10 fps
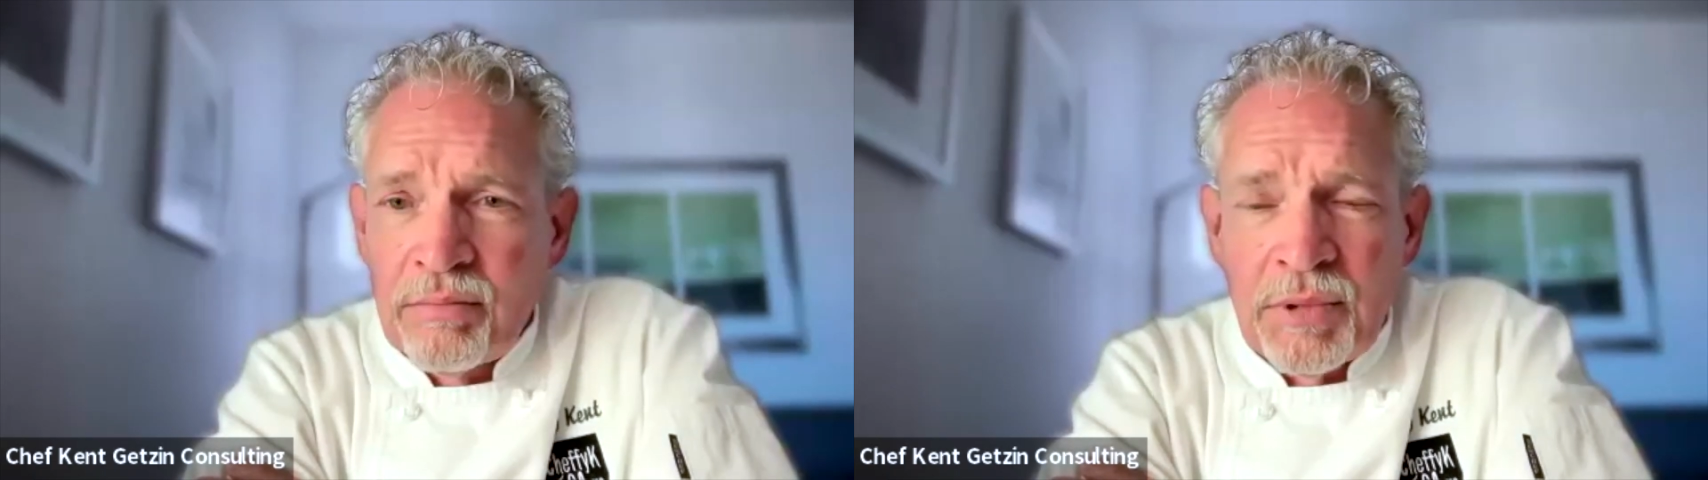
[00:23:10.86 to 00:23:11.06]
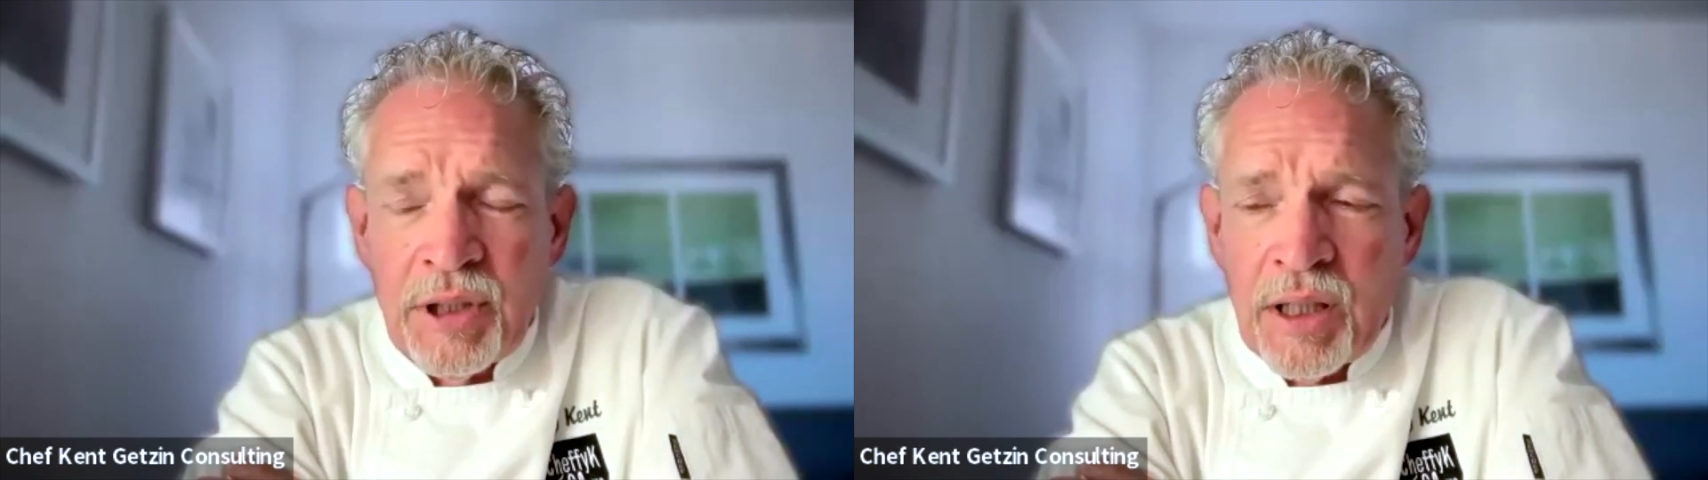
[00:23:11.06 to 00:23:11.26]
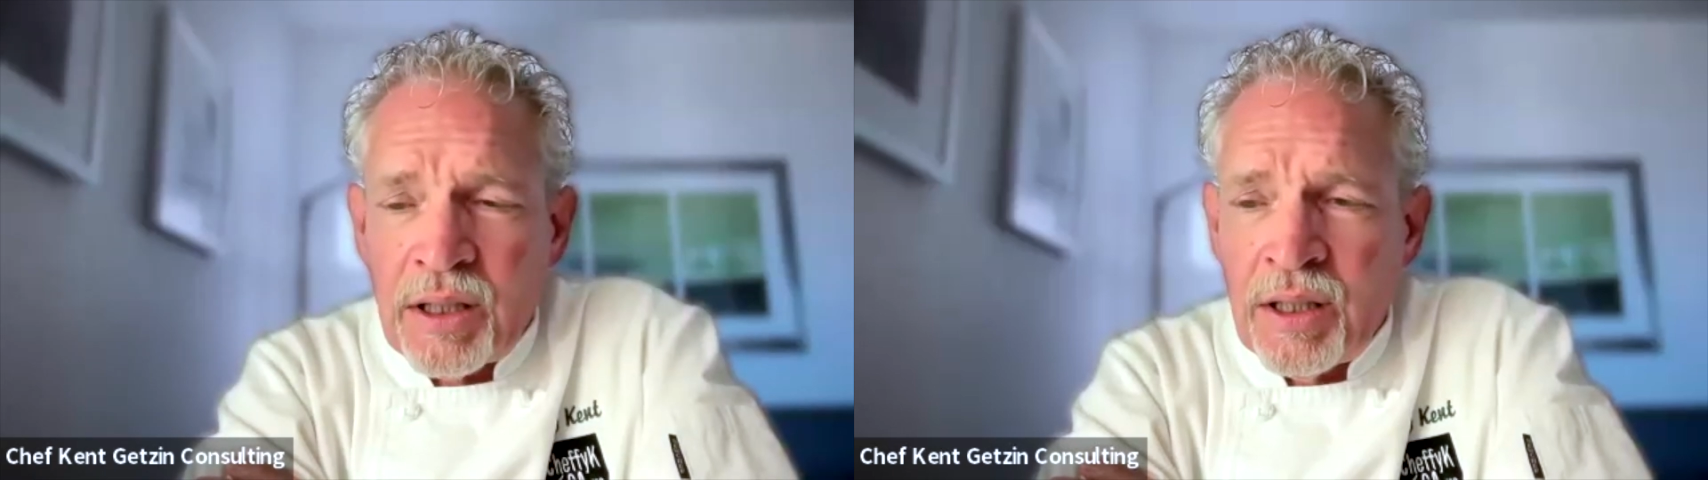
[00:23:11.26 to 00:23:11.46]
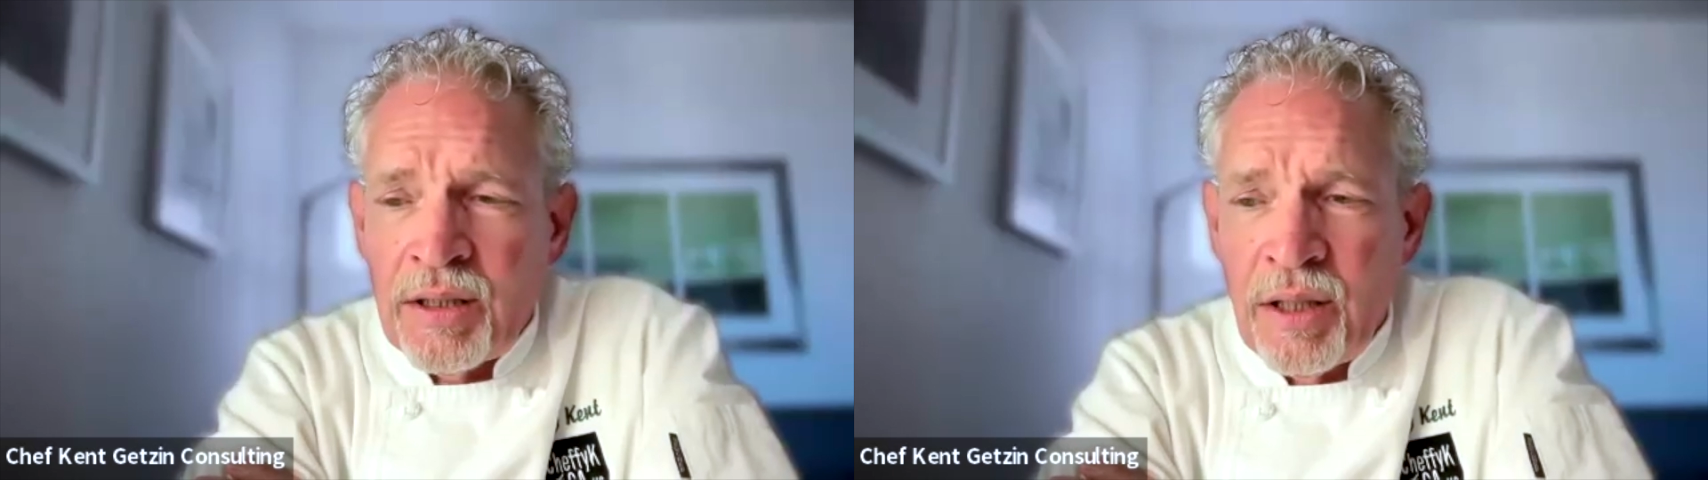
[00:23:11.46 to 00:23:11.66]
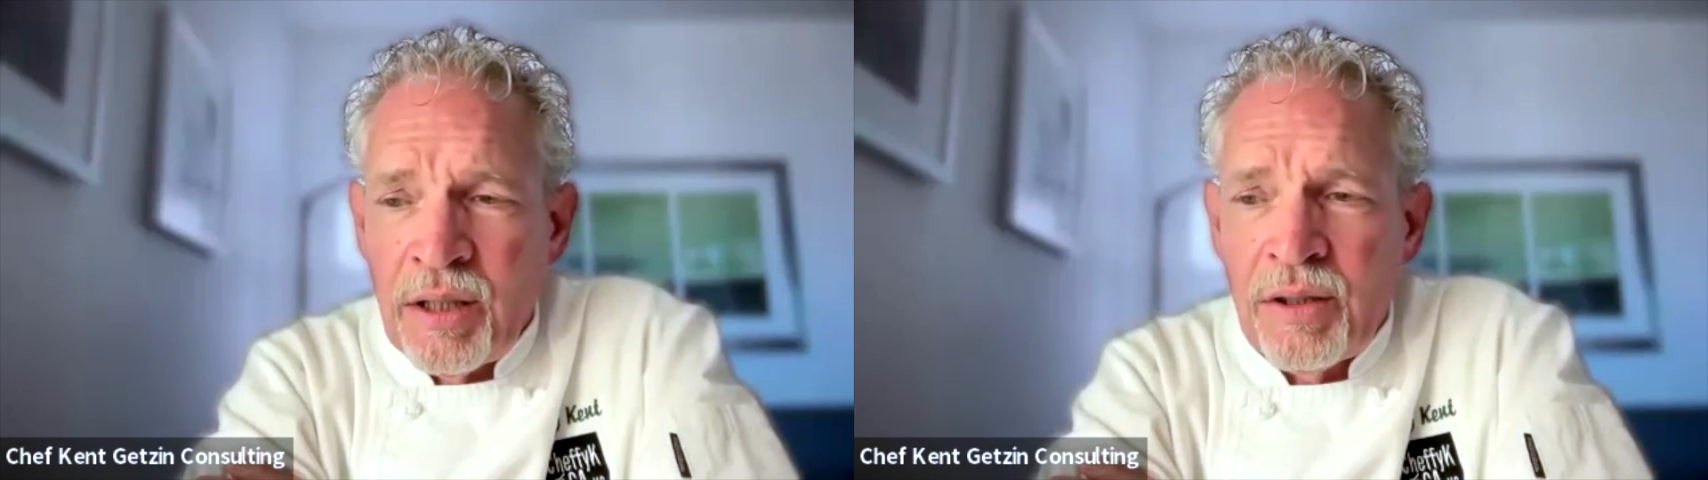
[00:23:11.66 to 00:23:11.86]
Yeah.
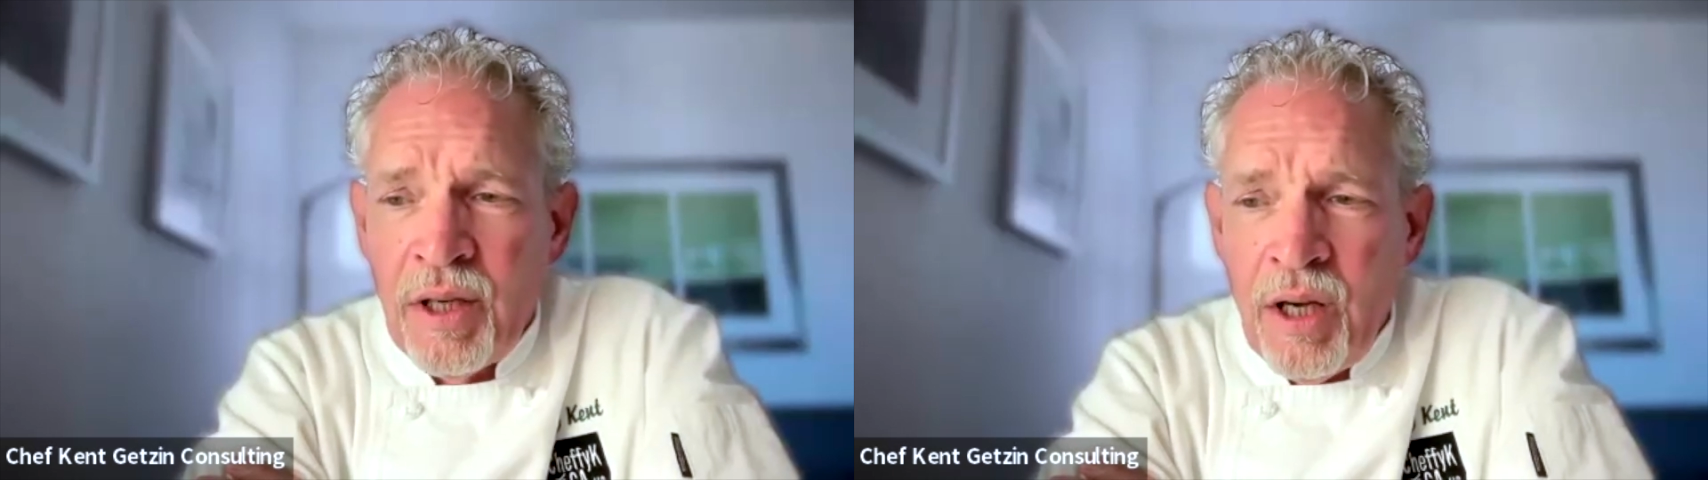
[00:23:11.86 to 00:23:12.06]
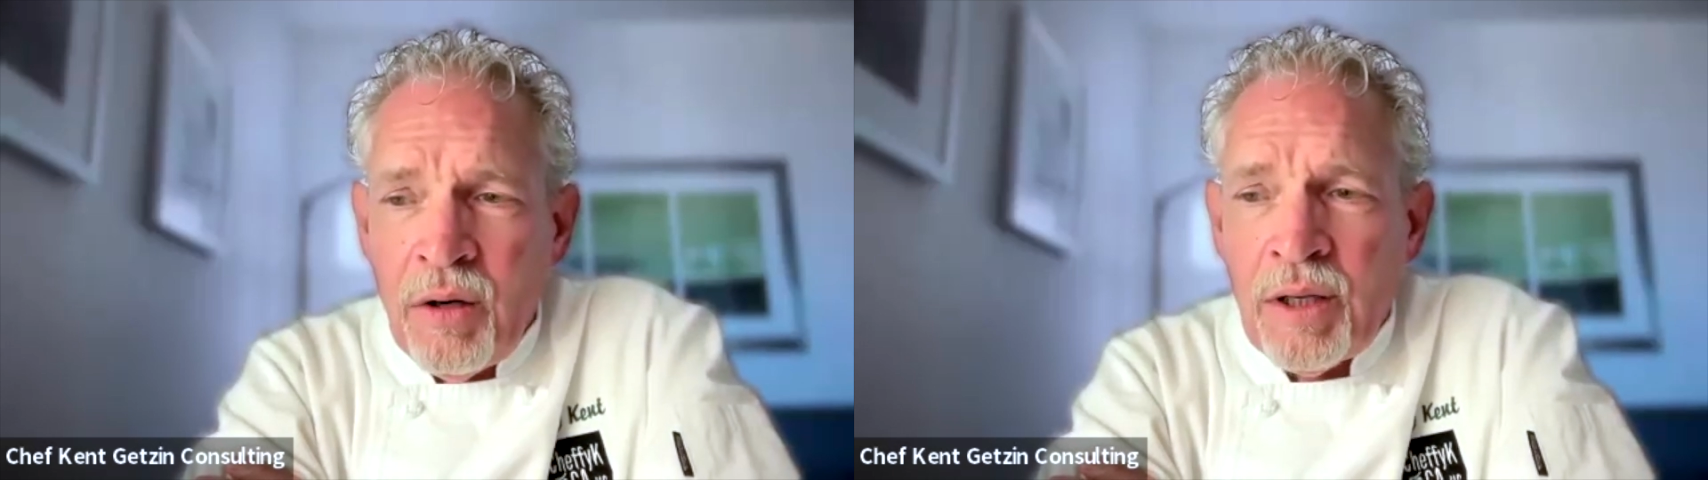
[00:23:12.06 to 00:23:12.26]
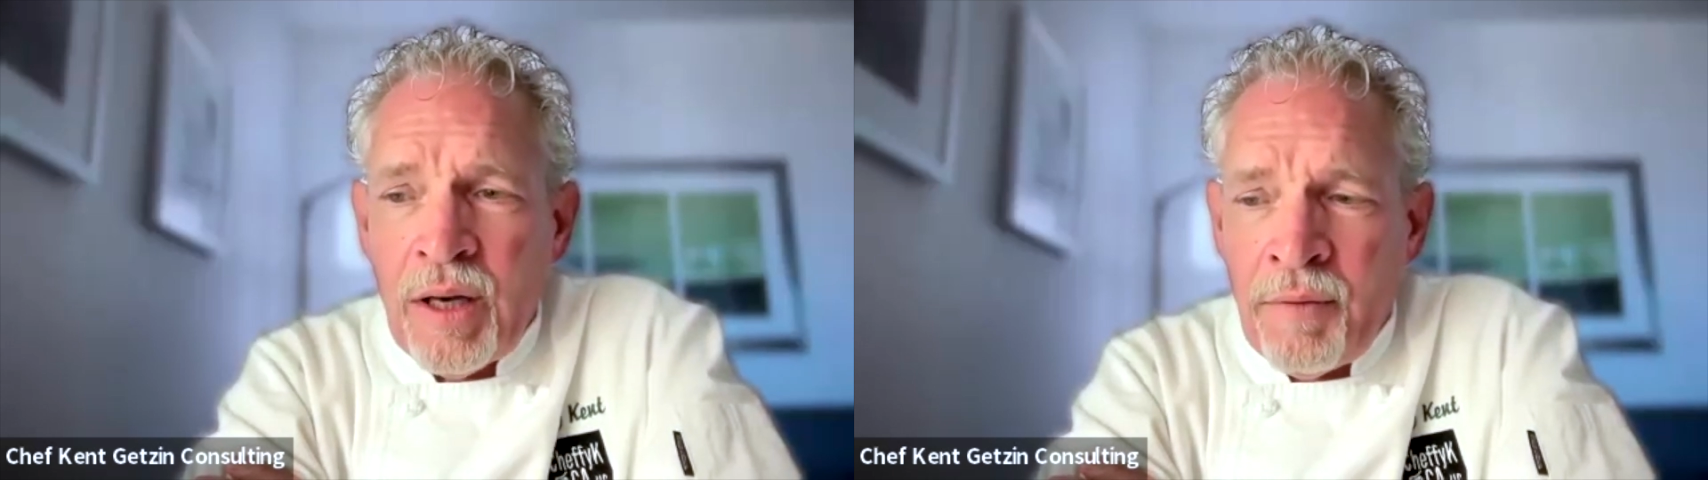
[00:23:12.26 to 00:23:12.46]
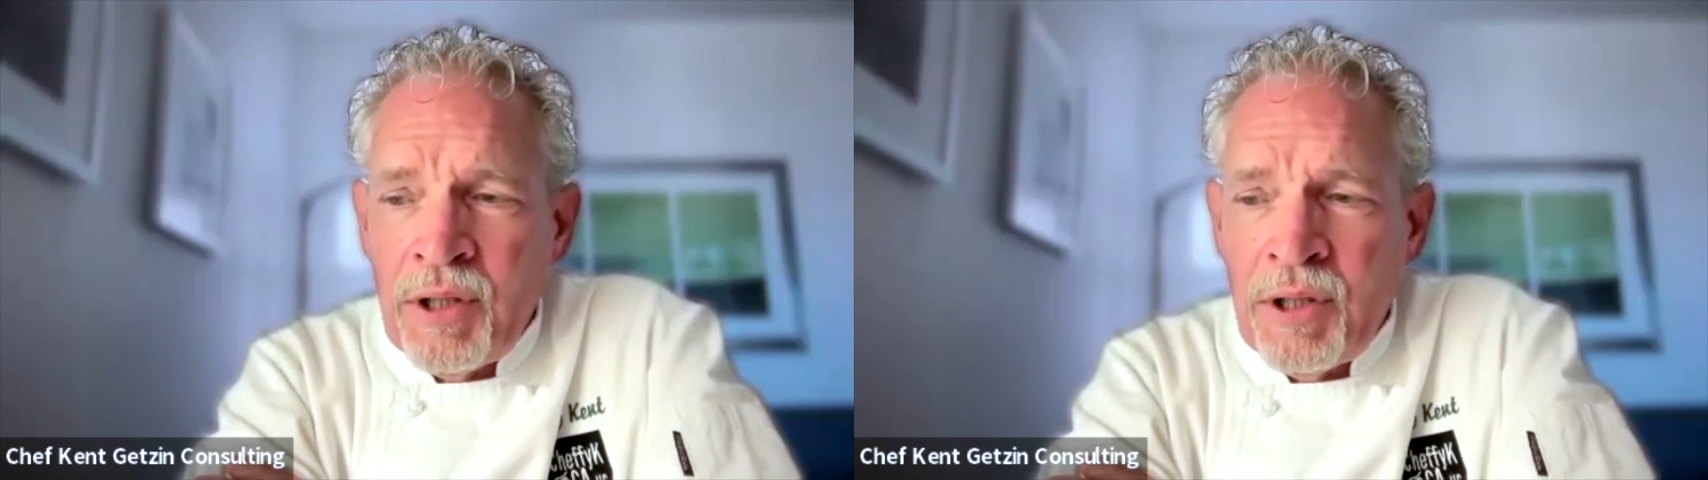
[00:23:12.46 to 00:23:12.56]
Every